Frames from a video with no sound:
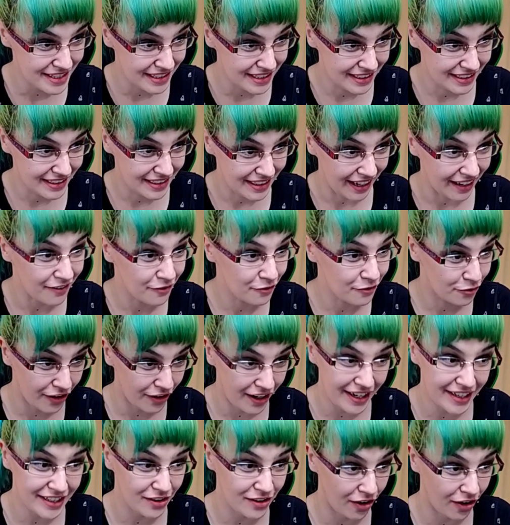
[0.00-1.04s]
and
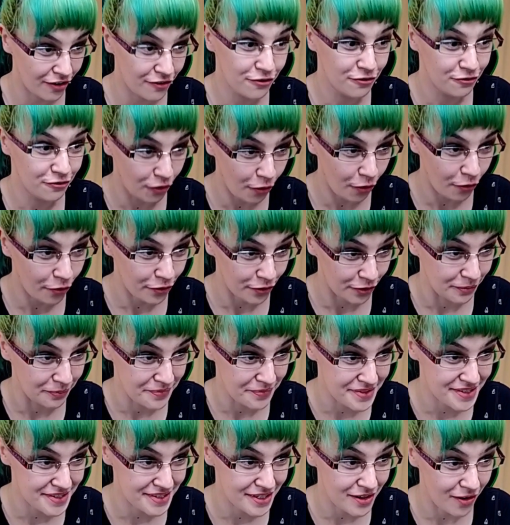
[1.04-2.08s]
write on
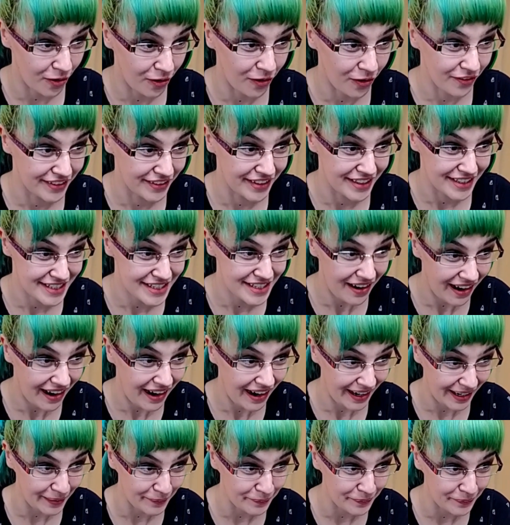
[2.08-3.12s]
forums all the
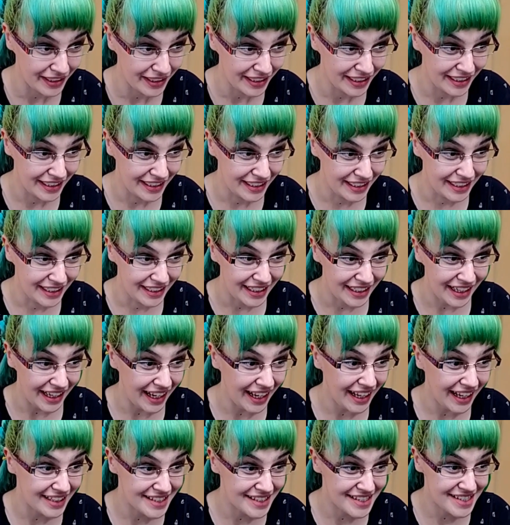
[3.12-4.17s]
time
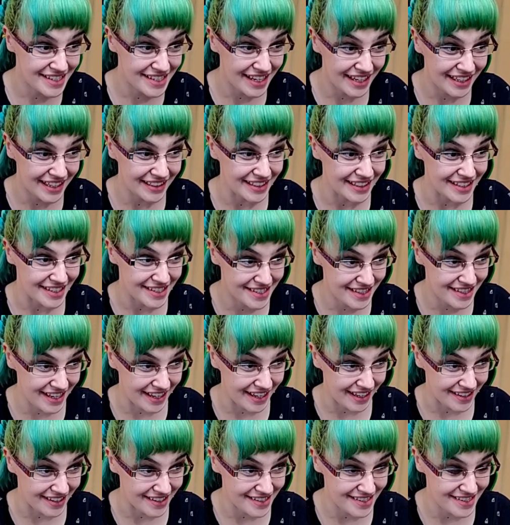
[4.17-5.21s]
and say these
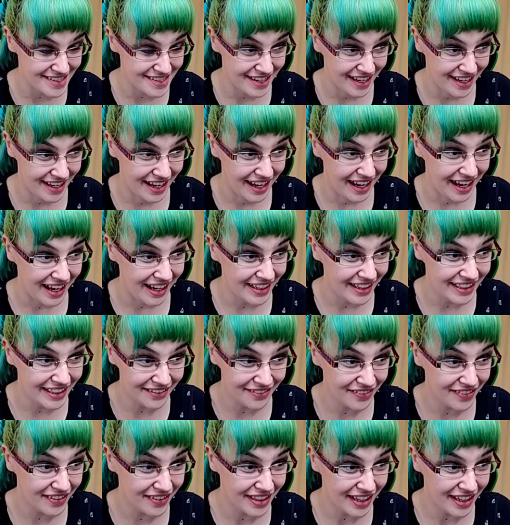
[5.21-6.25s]
things.
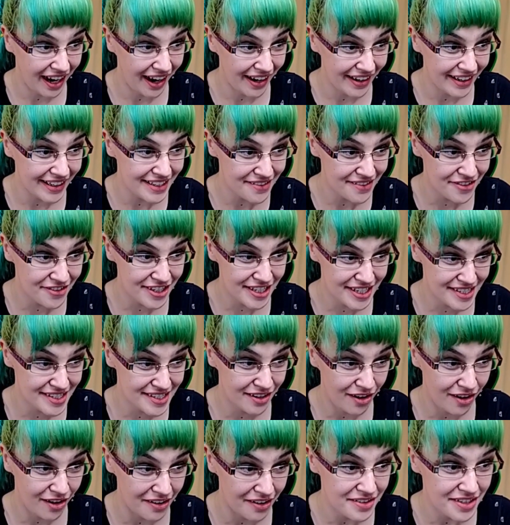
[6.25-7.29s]
Even as a
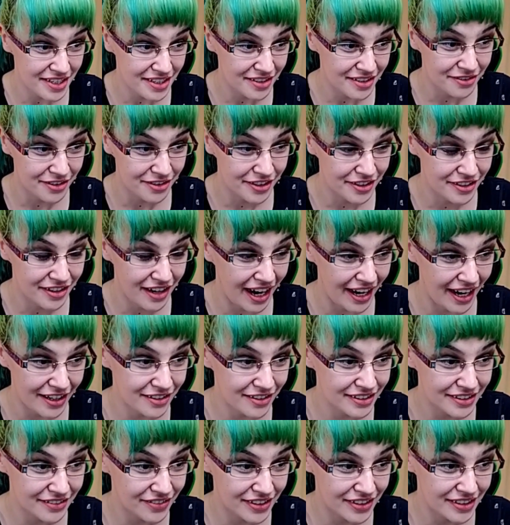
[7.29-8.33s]
content creator, I
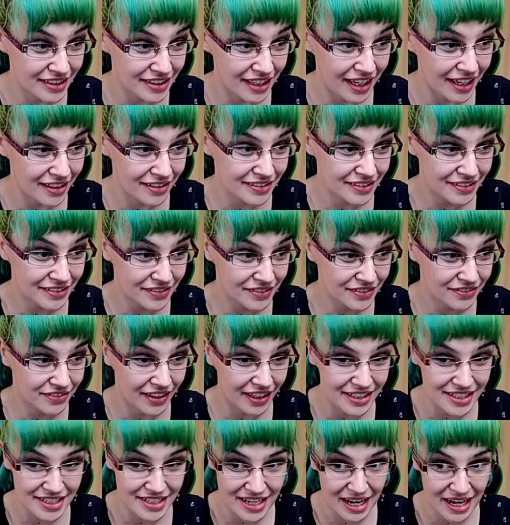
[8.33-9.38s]
don't even
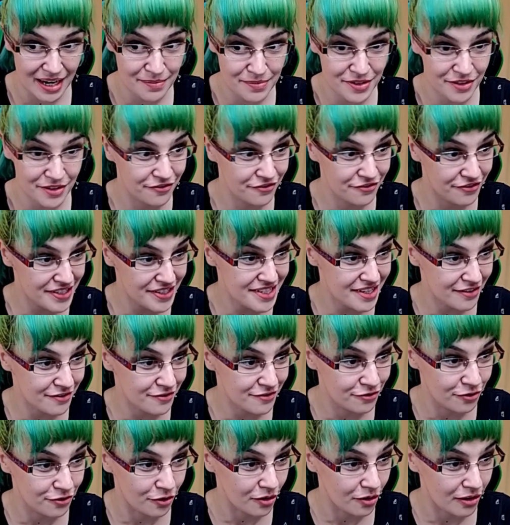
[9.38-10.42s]
find time to visit
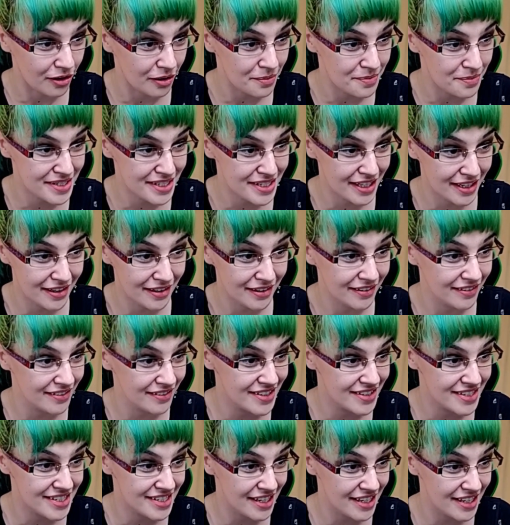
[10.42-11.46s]
forums, let alone
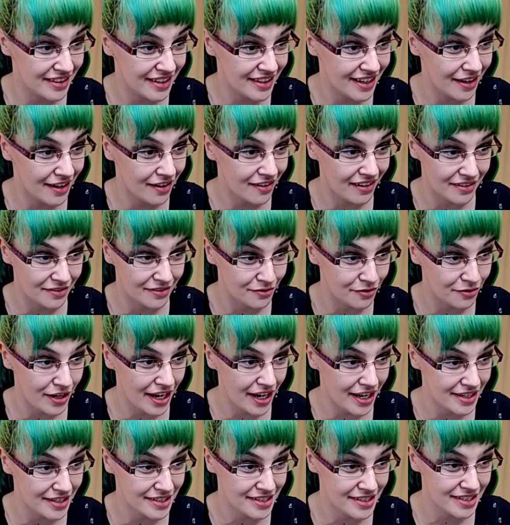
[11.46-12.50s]
sit there and
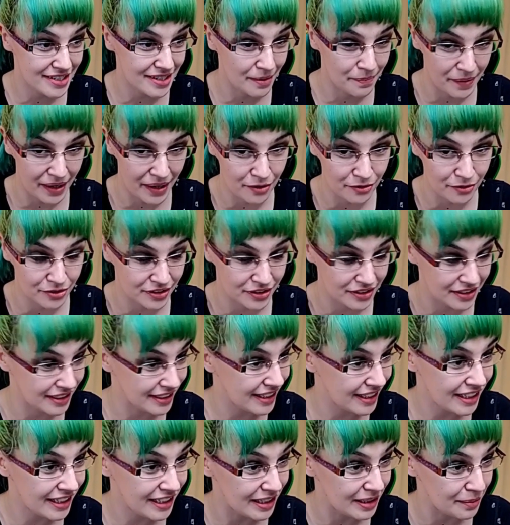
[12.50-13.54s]
rant about the
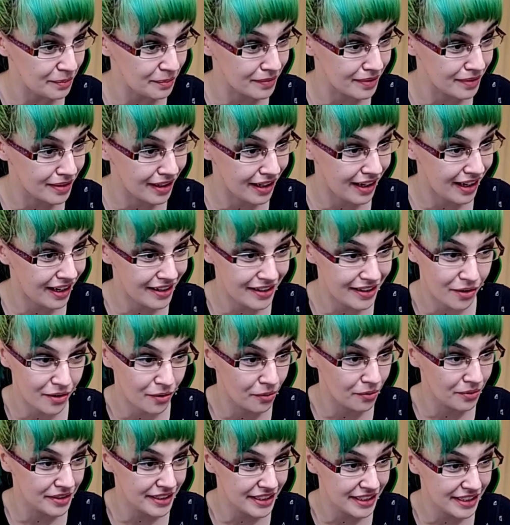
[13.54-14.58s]
game. I
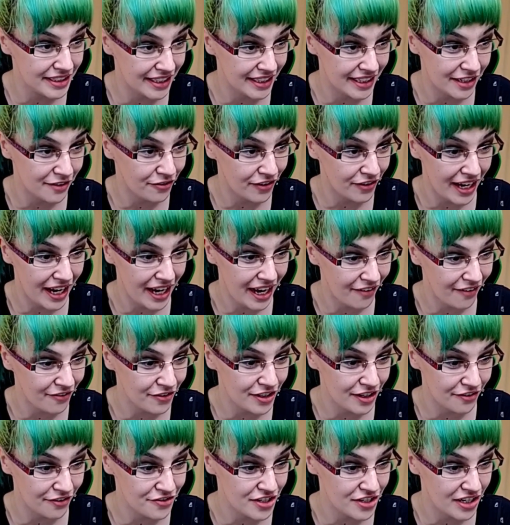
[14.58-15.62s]
only, like, if I have
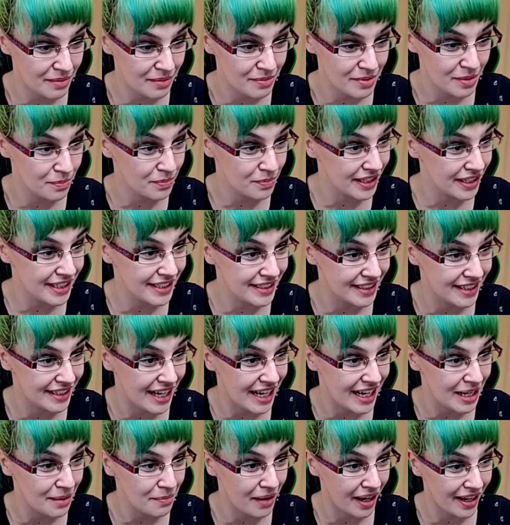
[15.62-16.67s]
enough time to play the
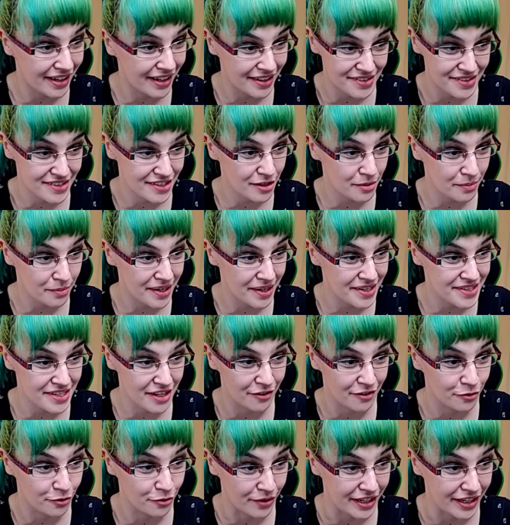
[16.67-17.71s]
game, I consider
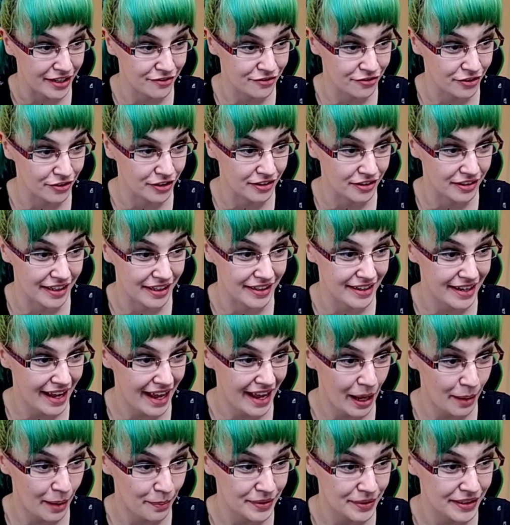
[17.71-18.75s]
myself grateful and
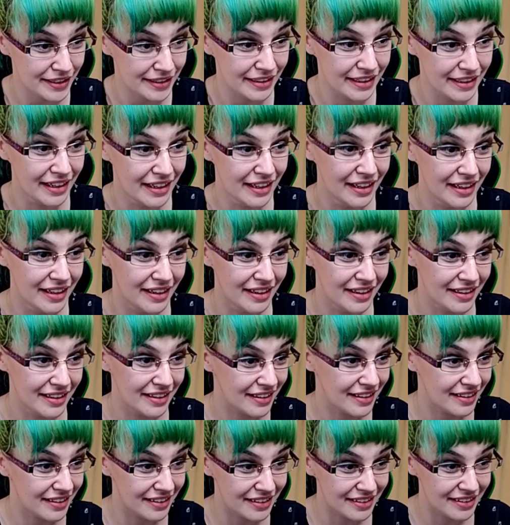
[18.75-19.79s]
happy
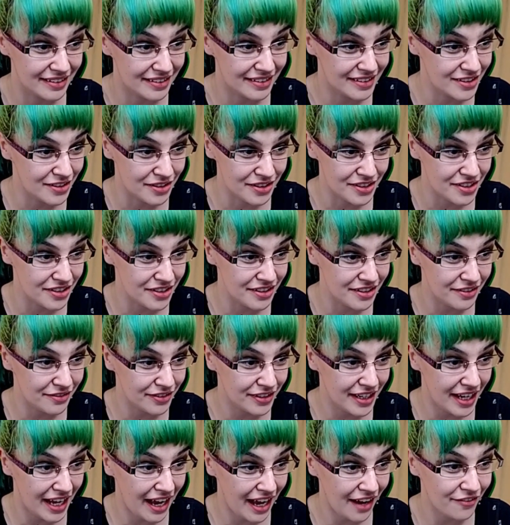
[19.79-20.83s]
to even
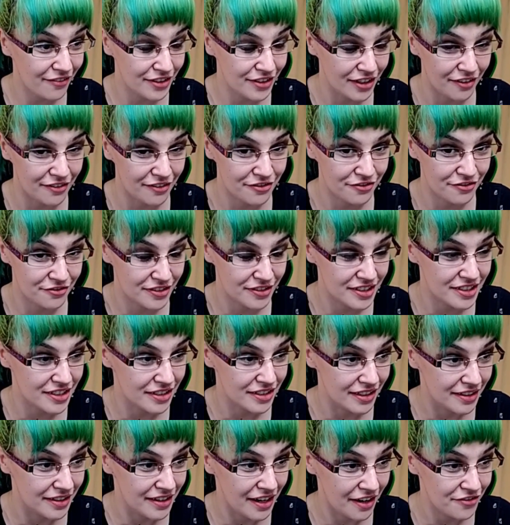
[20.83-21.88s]
have enough
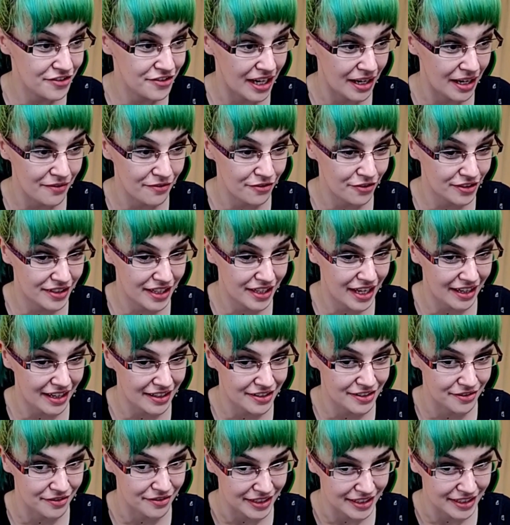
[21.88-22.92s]
time for that
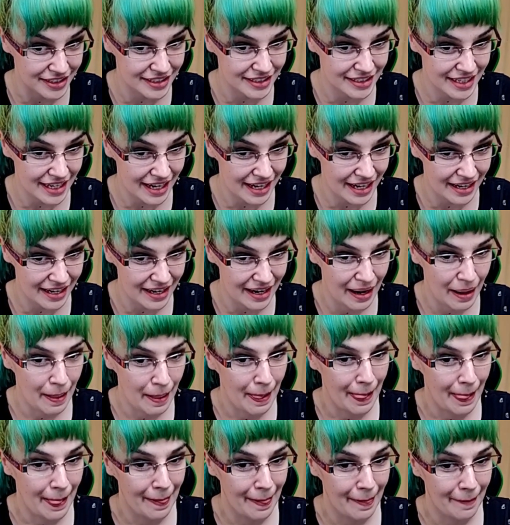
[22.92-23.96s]
during the day.
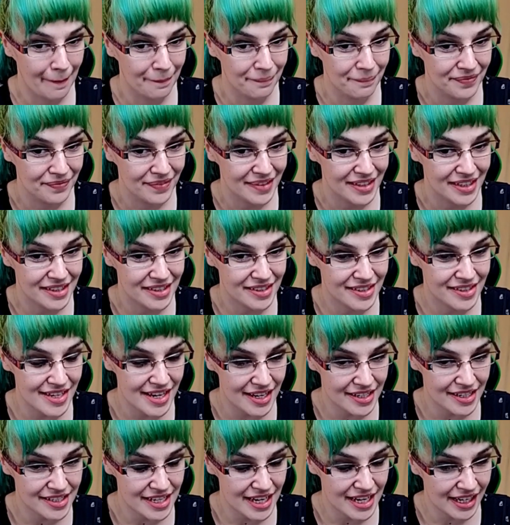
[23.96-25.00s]

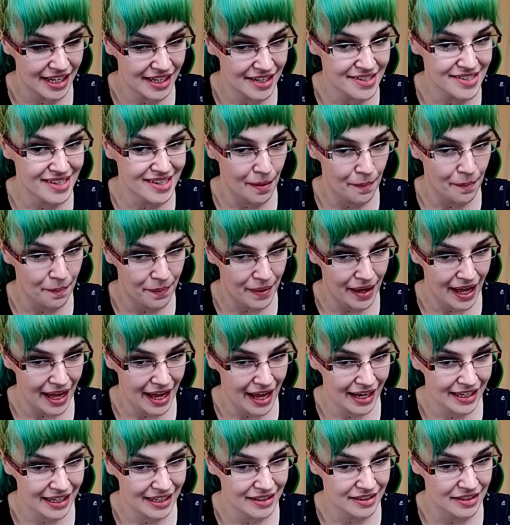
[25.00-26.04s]
Take a step
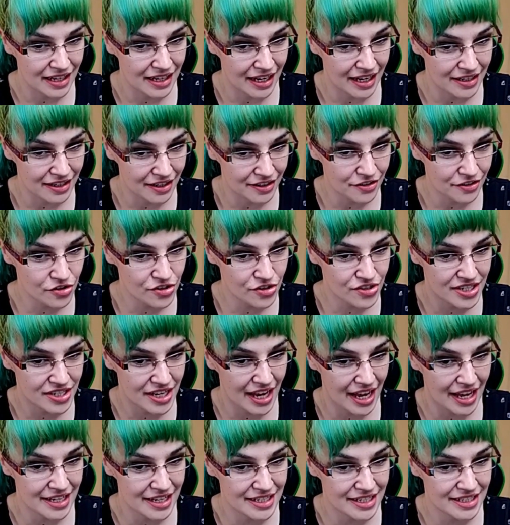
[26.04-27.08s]
back and
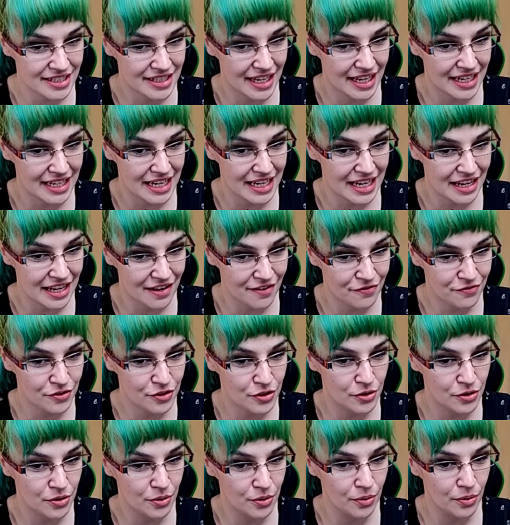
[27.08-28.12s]
understand that if
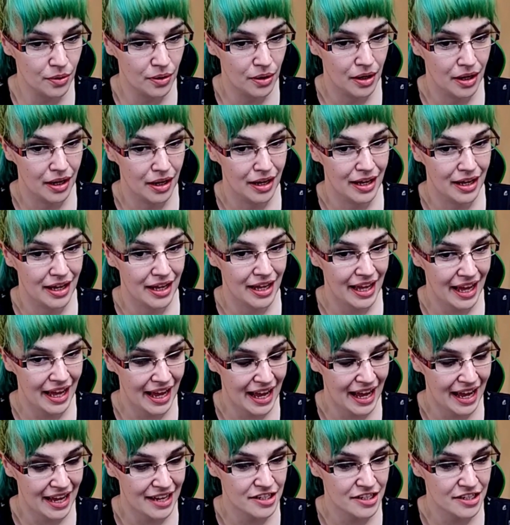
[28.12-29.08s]
you had